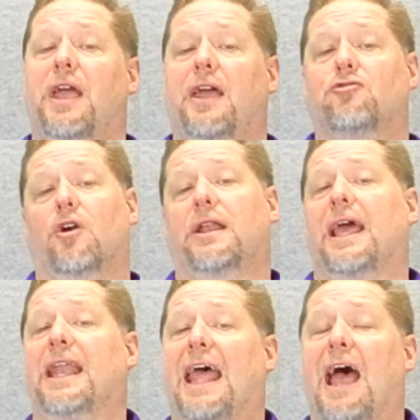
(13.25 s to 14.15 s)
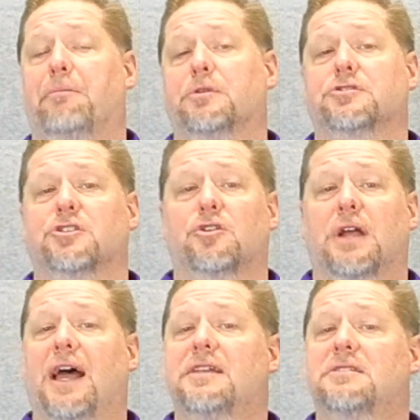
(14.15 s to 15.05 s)
Android and Apple. So
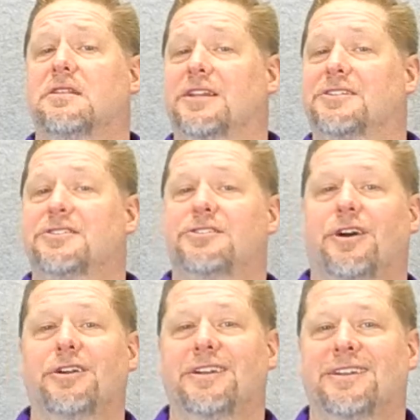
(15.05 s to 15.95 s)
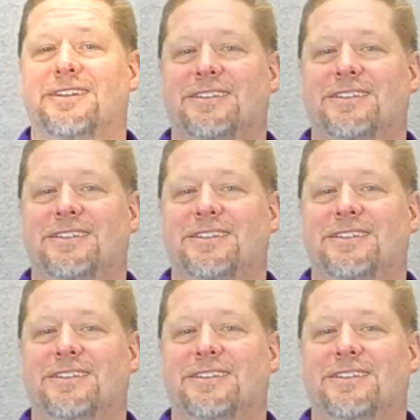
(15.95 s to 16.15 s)
guys, let's get started.